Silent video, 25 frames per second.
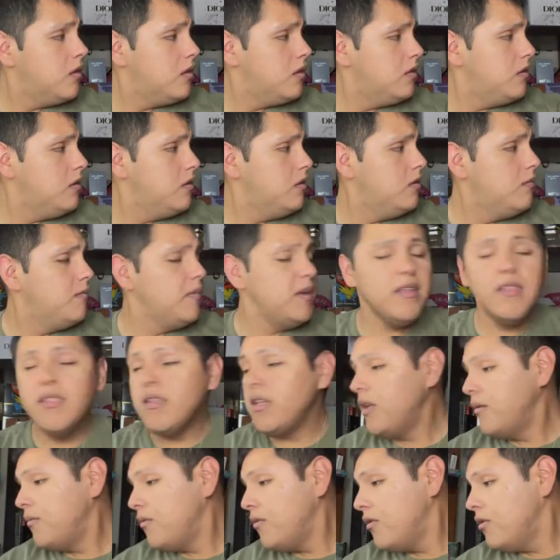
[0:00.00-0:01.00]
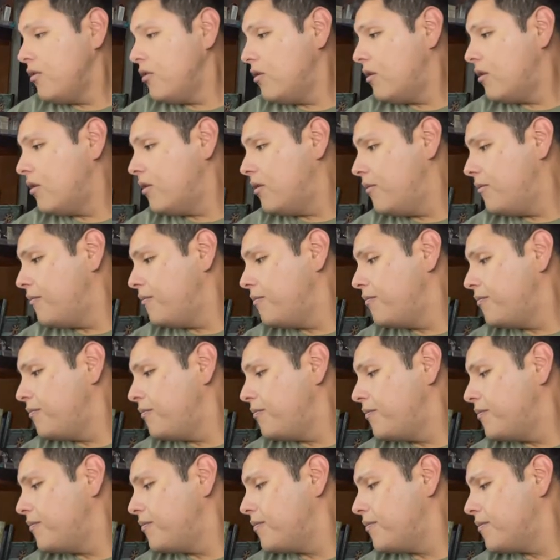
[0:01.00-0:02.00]
Oh, my neighbor took them.
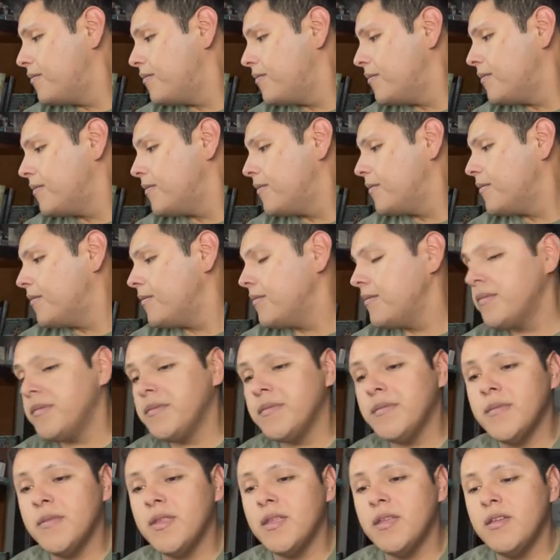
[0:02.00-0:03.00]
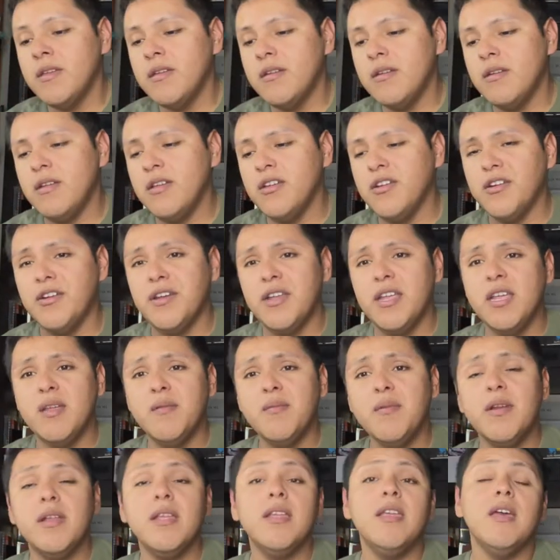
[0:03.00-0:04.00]
You're like your
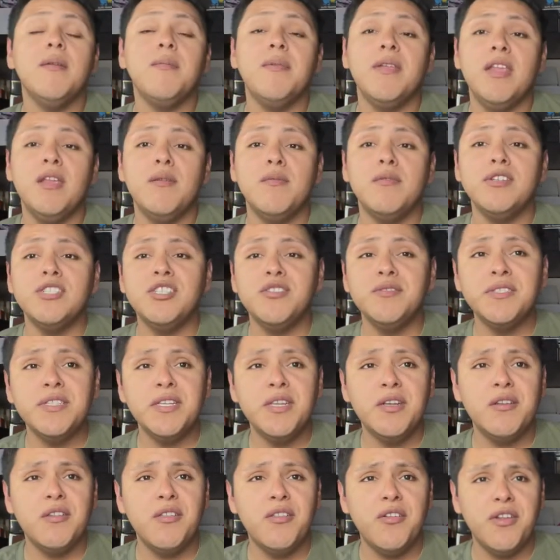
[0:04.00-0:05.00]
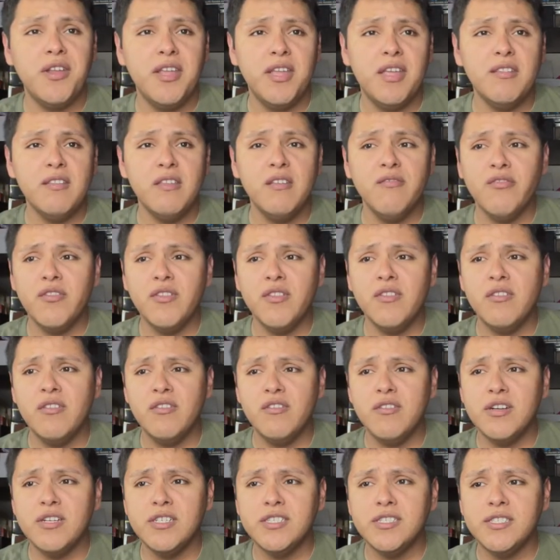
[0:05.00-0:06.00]
neighbor? Yeah, my neighbor. She was here the other day asking for
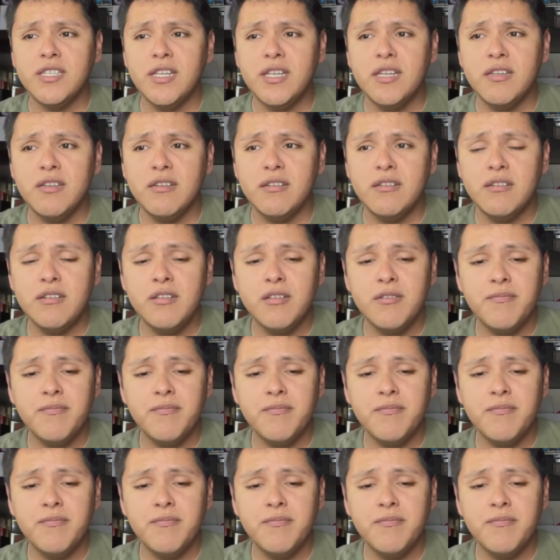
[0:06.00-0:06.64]
scissors and